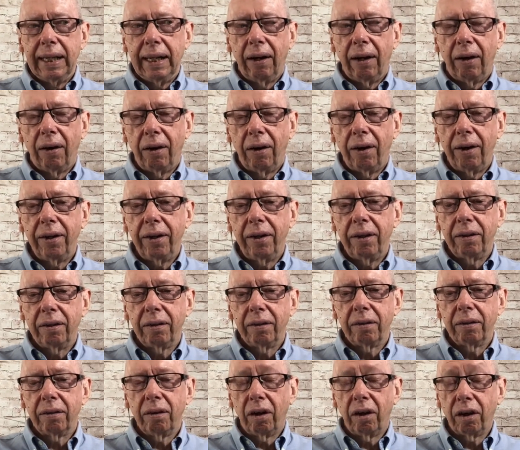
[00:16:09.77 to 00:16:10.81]
I
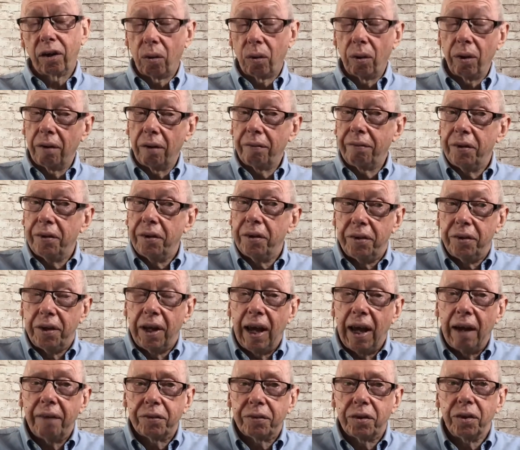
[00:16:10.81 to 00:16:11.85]
quite often
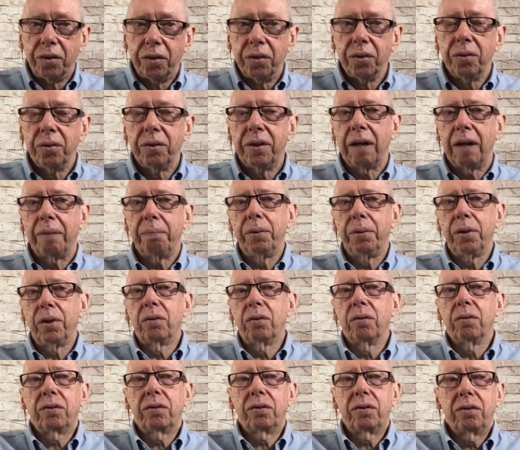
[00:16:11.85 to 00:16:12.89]
have to do that
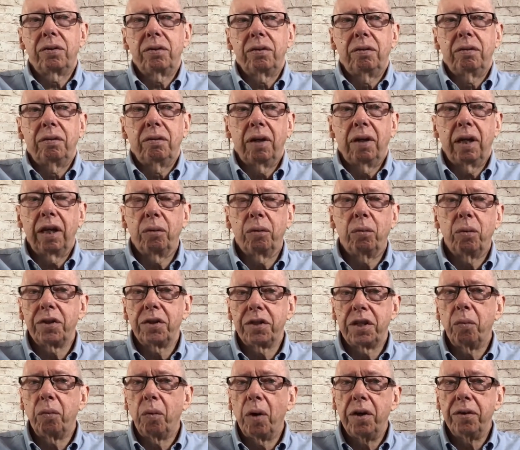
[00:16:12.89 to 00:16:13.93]
because
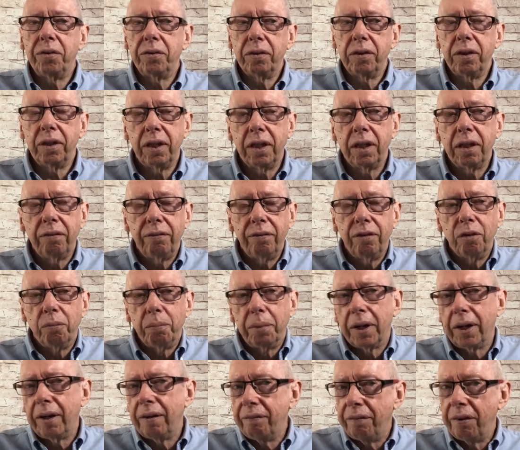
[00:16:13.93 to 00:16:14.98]
otherwise they won't do the interview.
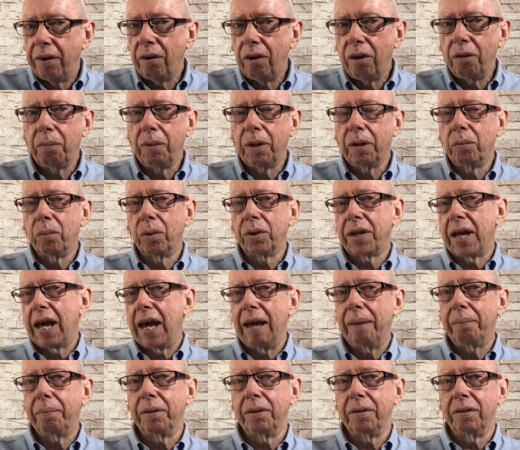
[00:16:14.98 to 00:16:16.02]
But invariably what
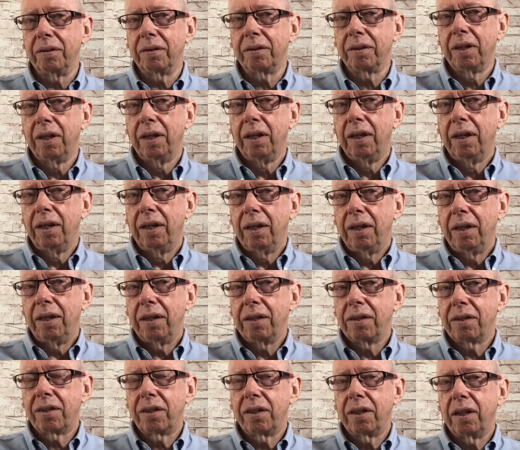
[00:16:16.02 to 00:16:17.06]
happens
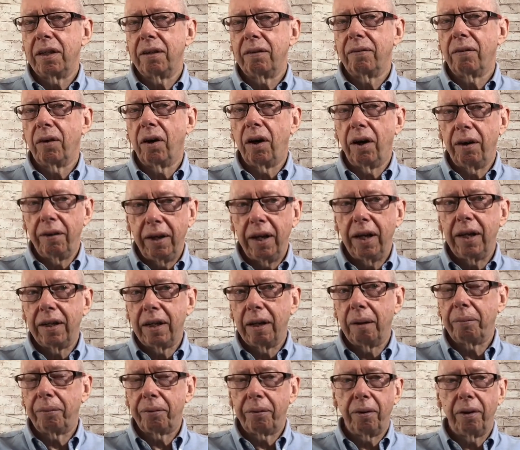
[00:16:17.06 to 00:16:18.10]
is that I end
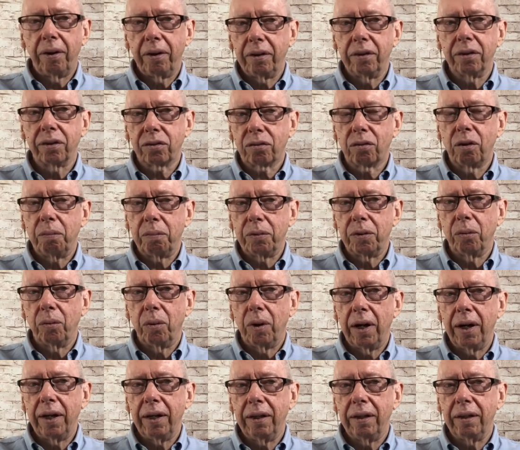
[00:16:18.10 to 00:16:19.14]
up throwing the script
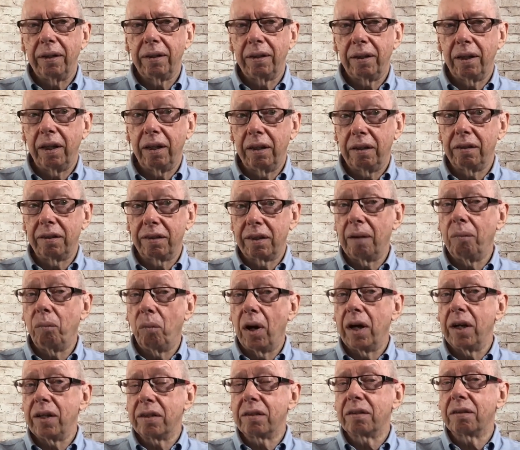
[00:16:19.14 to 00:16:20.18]
away in some
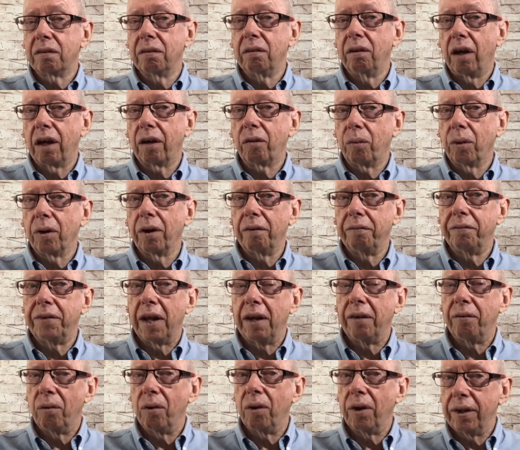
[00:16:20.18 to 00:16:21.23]
ways, like what I've
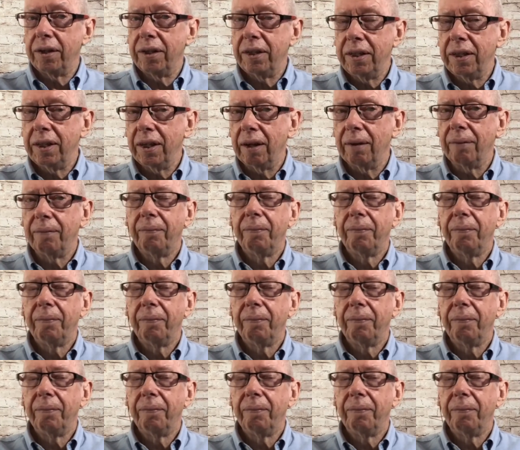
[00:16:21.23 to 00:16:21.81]
done right here.